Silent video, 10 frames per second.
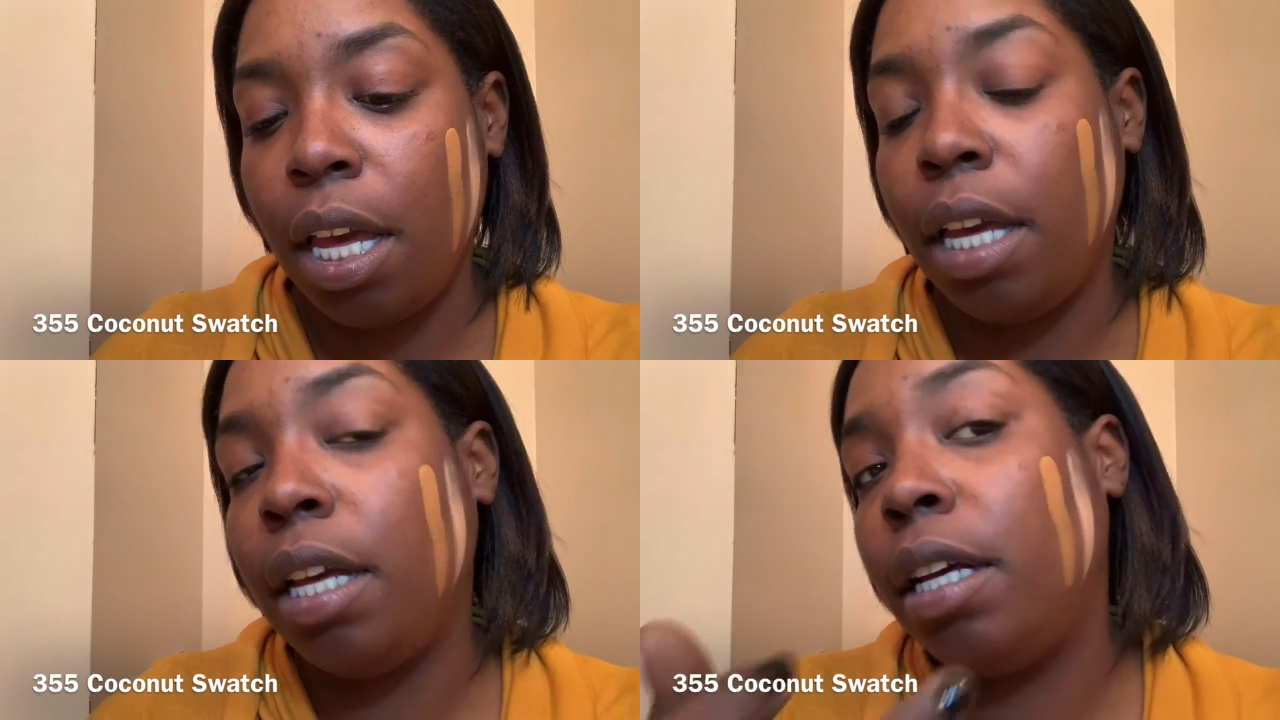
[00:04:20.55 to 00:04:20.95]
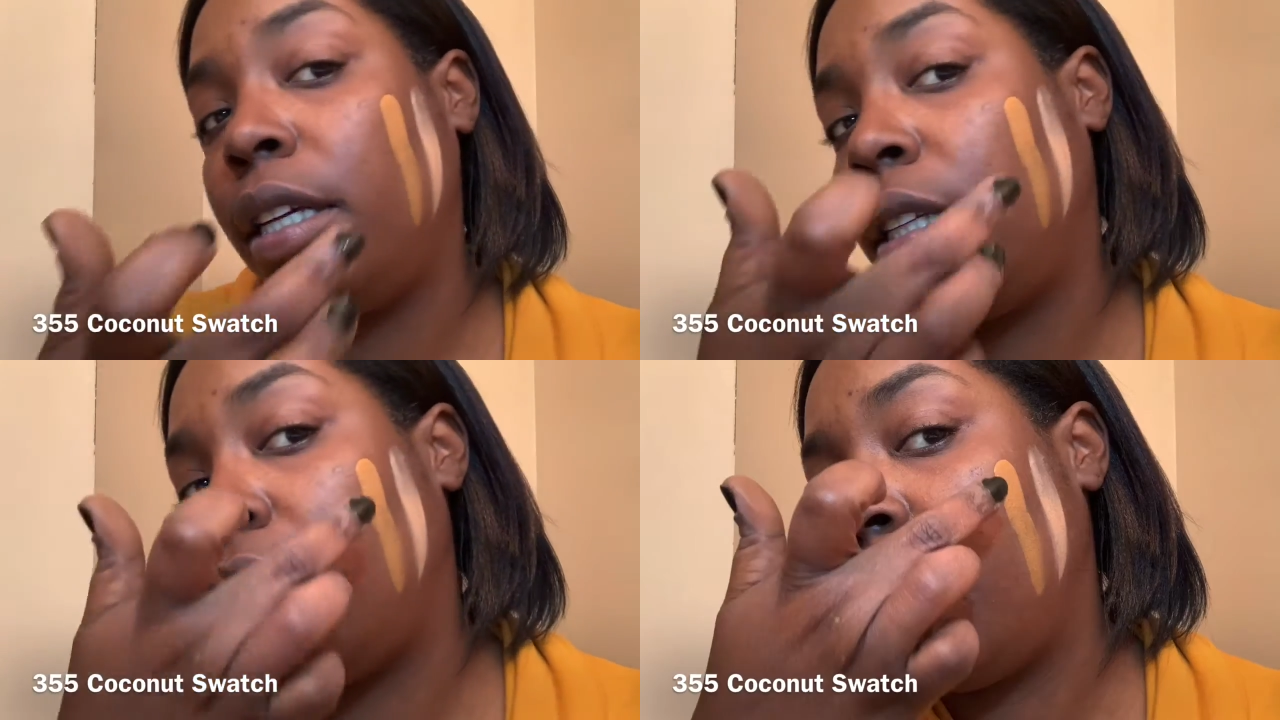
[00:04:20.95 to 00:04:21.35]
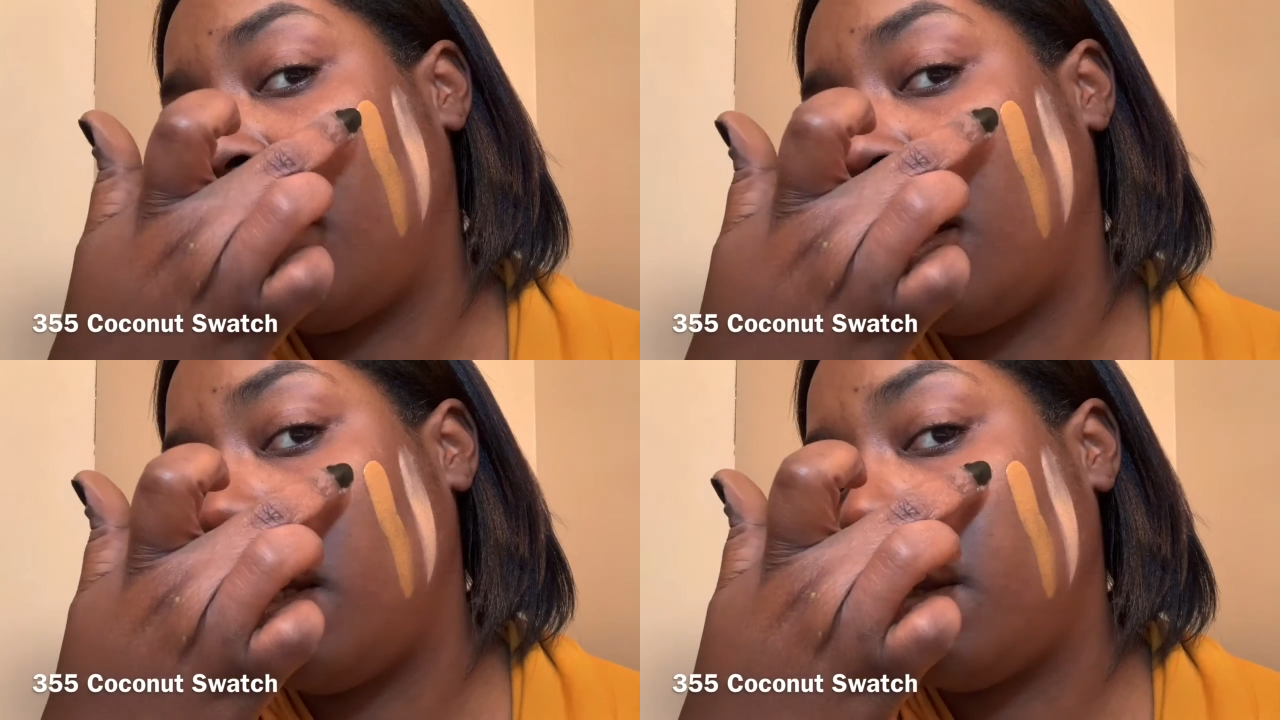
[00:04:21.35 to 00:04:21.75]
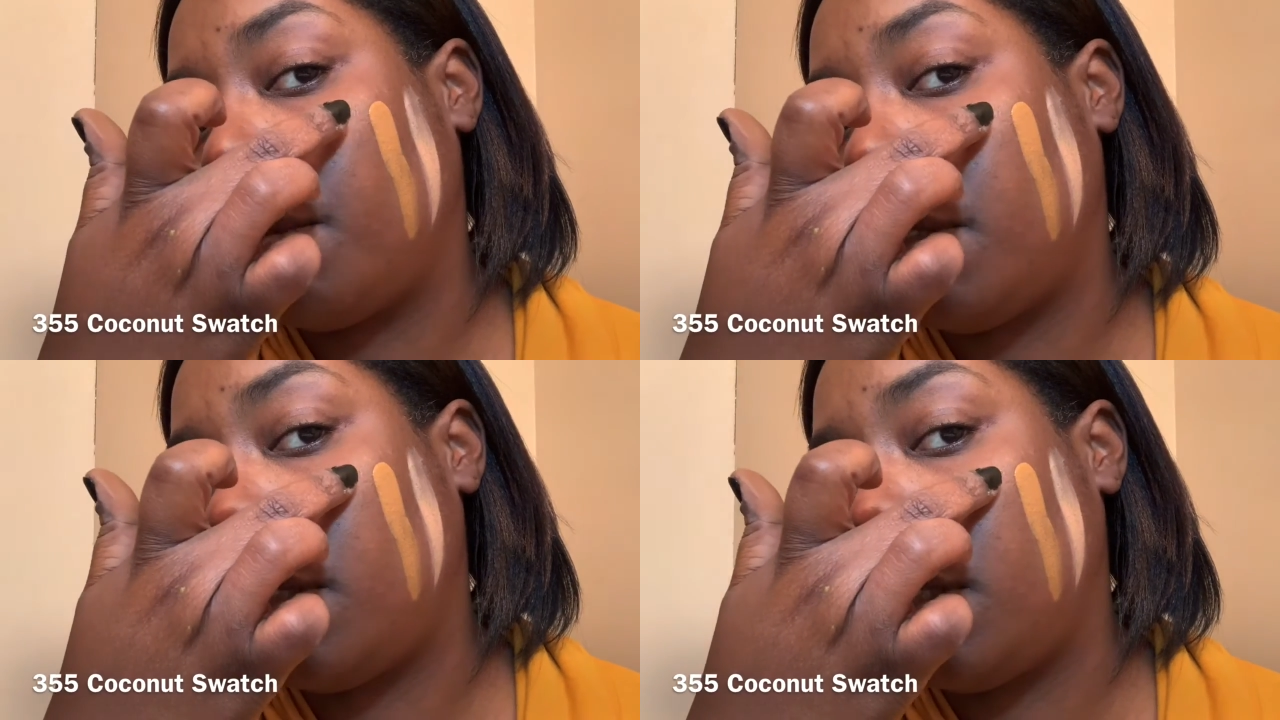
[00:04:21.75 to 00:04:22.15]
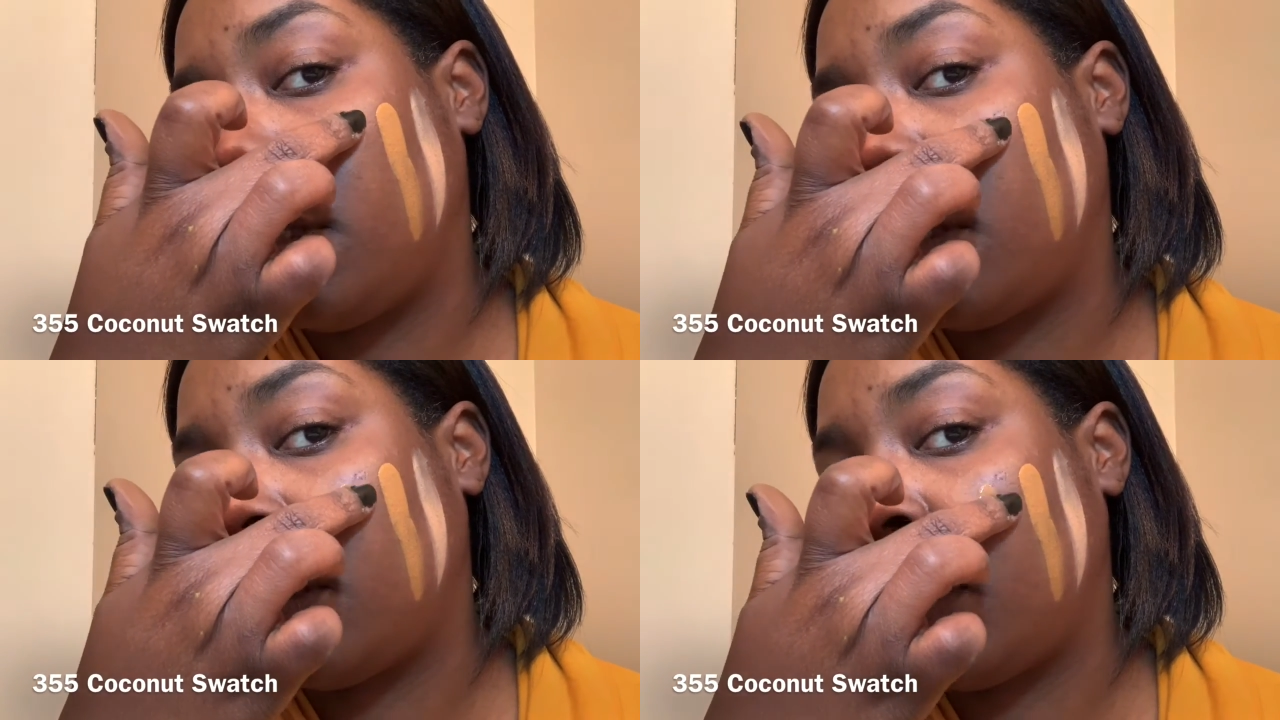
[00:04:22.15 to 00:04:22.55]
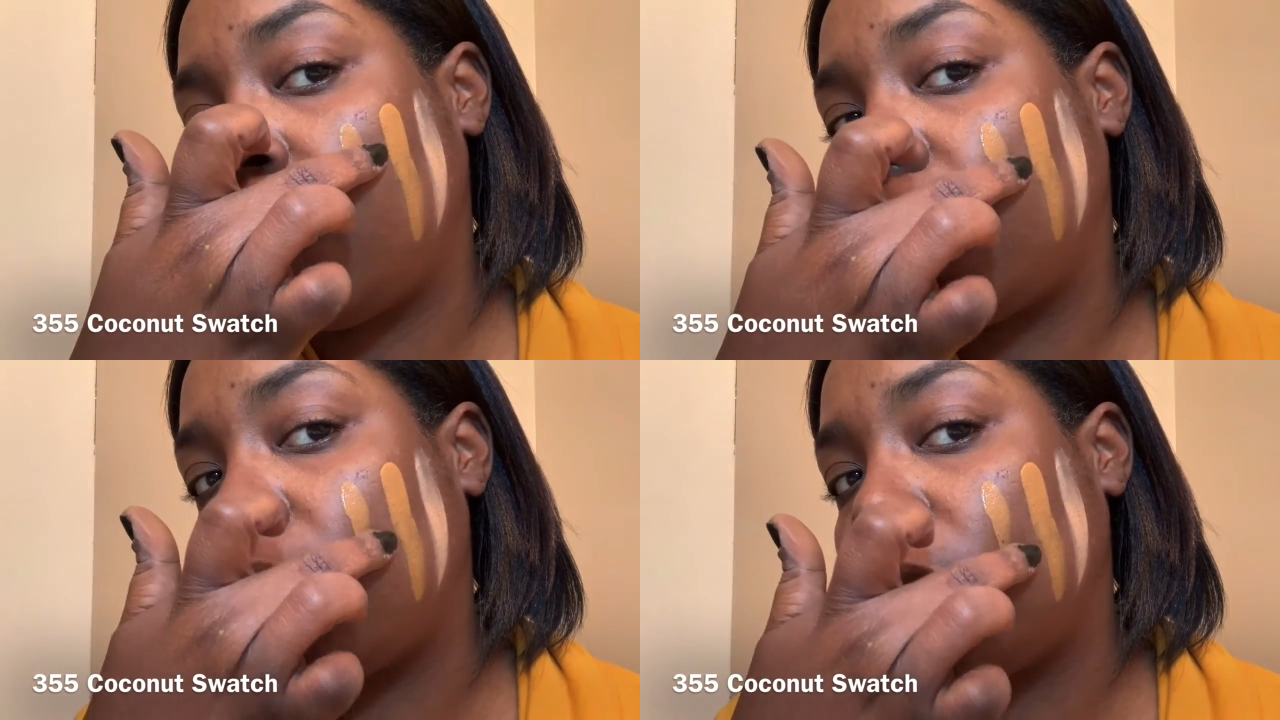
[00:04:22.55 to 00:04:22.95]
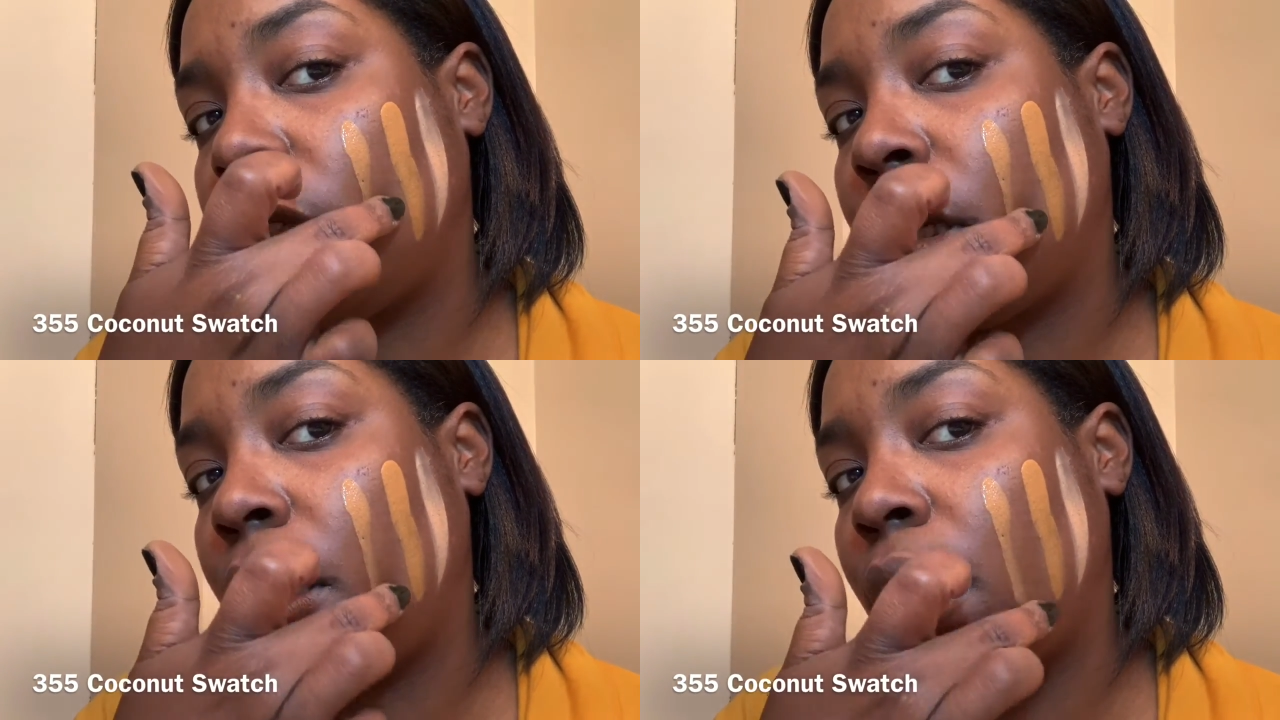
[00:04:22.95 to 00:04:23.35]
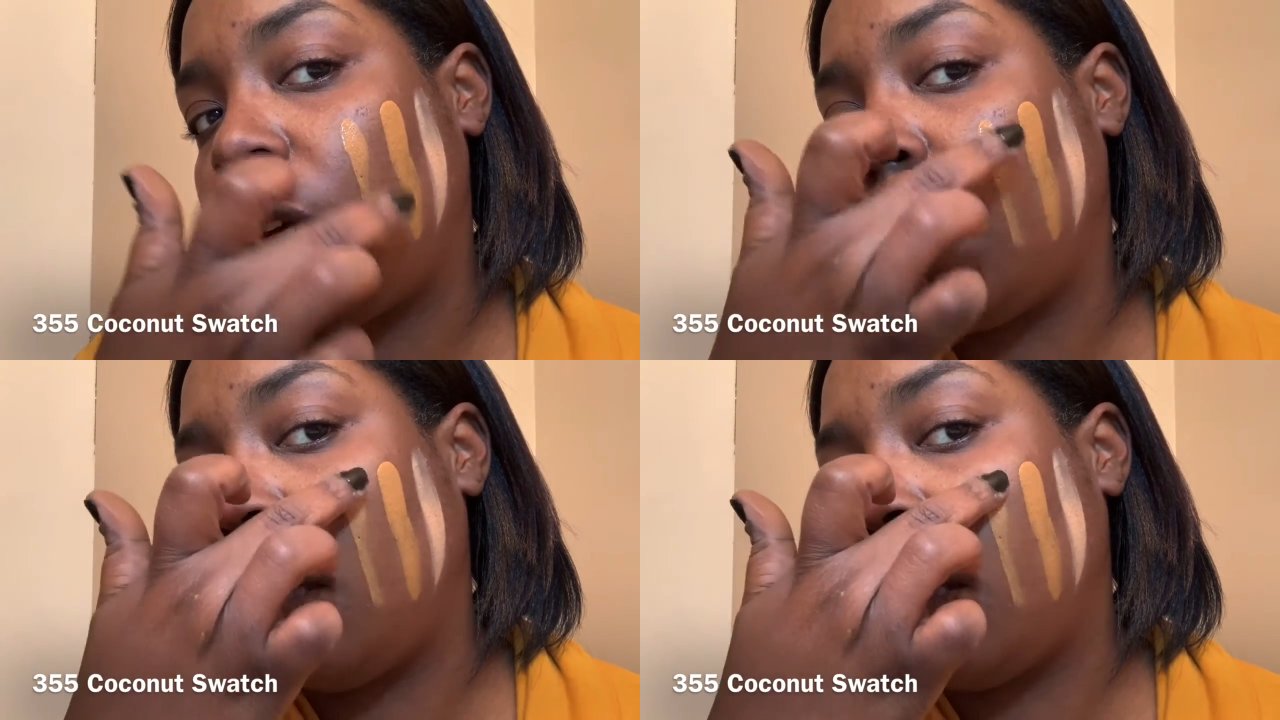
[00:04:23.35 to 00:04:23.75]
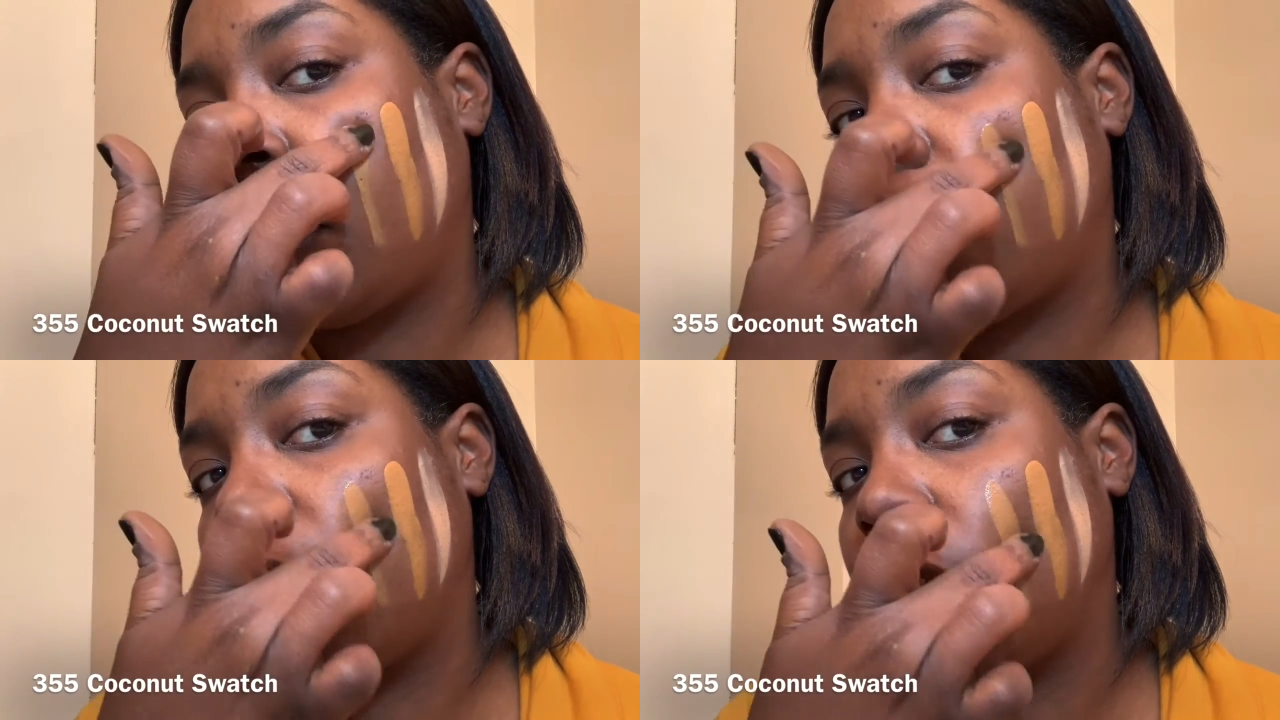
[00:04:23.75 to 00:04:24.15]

and that is what this looks like.